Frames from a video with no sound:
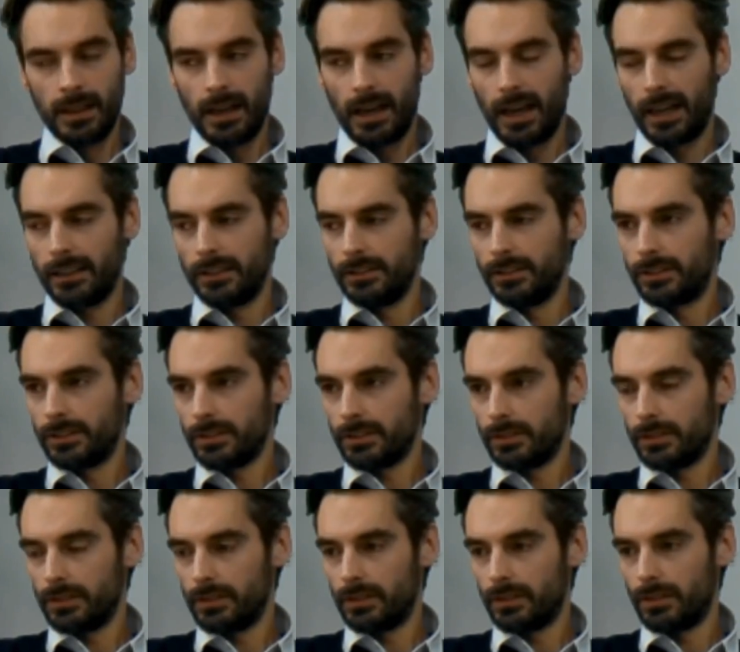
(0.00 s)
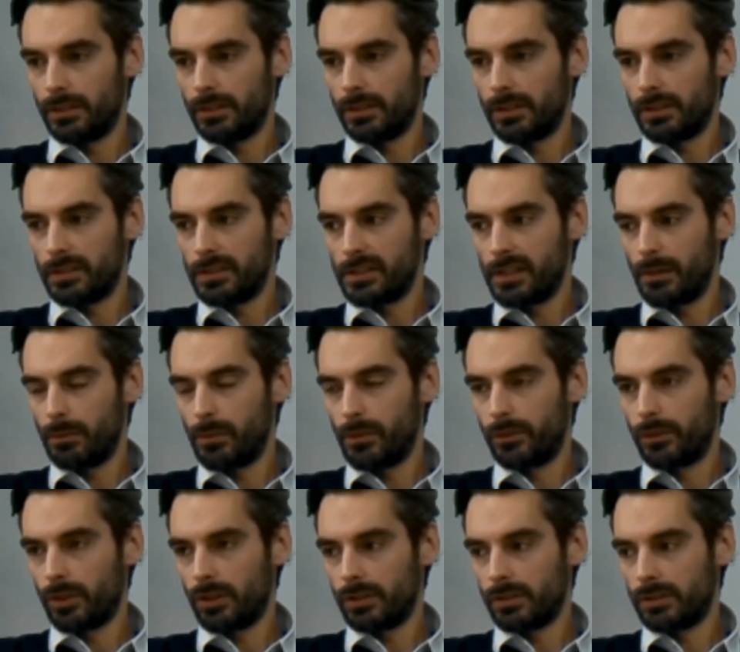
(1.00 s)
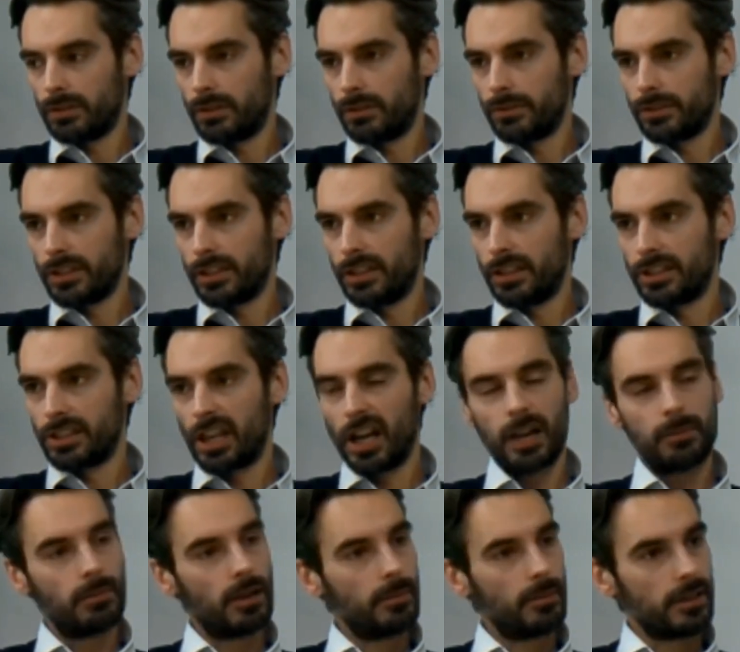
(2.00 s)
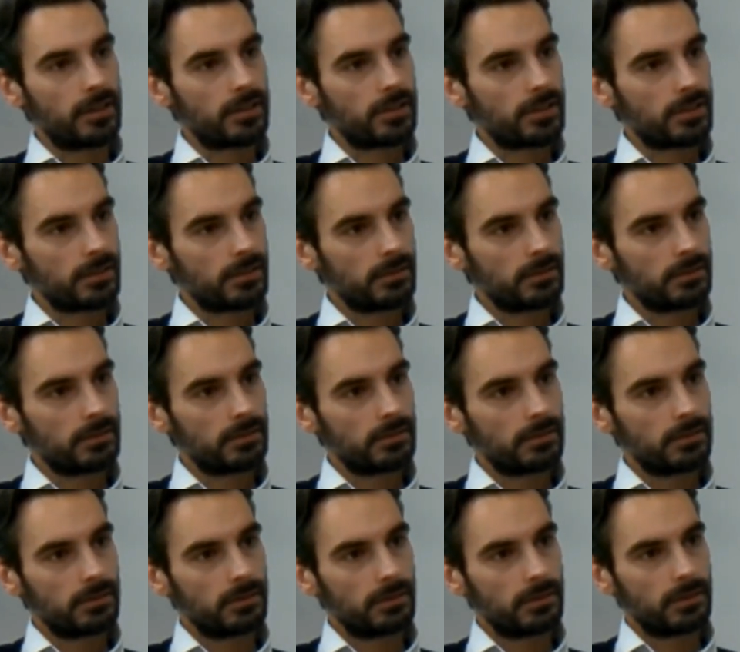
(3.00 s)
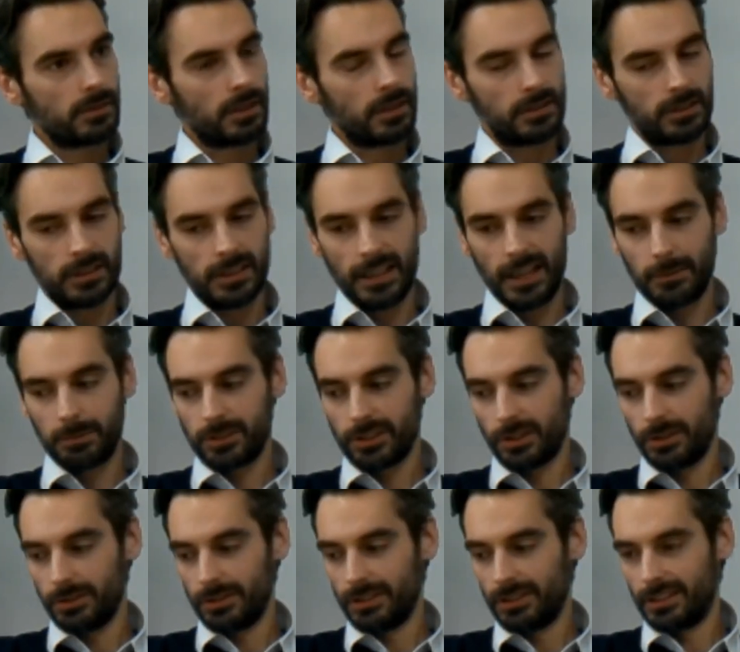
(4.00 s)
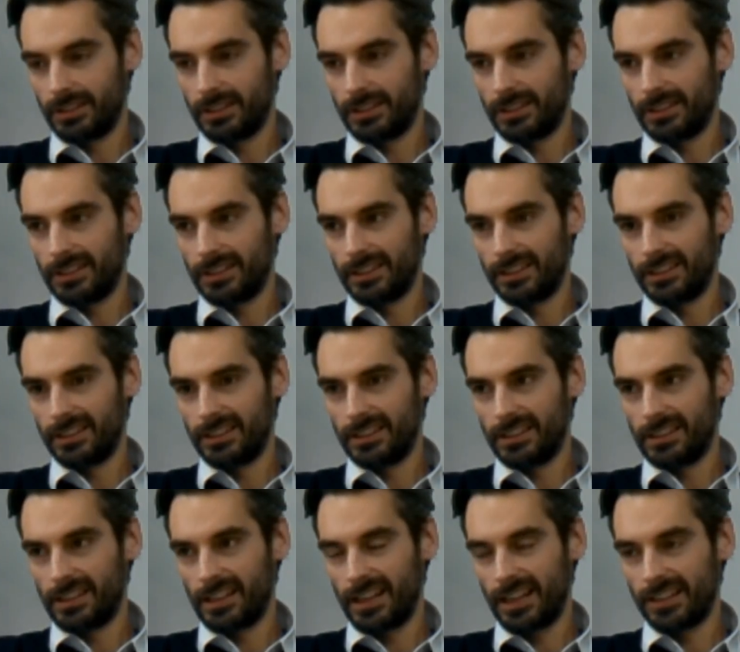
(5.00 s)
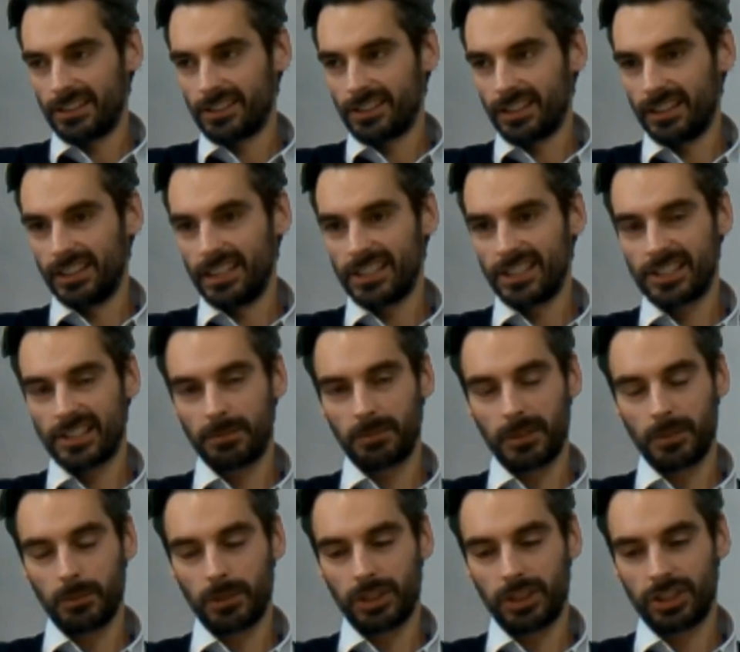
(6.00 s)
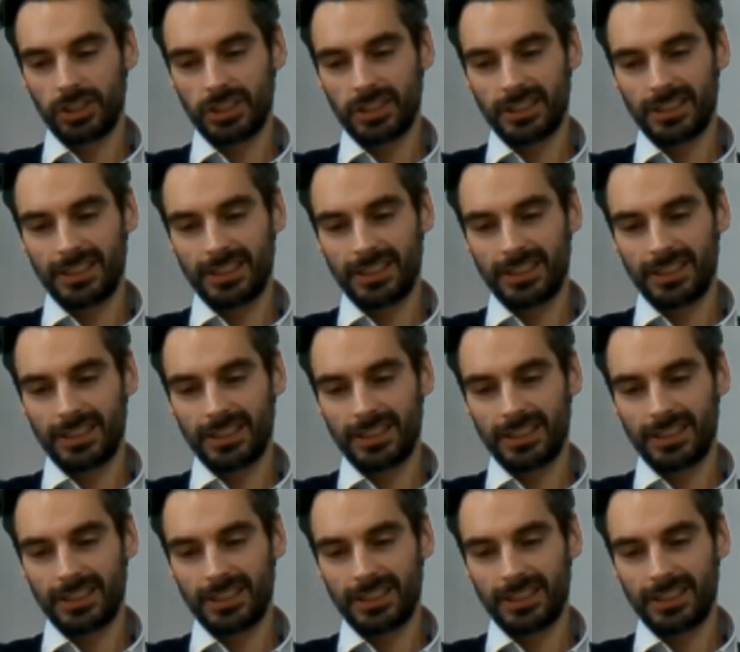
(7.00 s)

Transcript: And then we've got, obviously, the time limits under the Act. So this is something which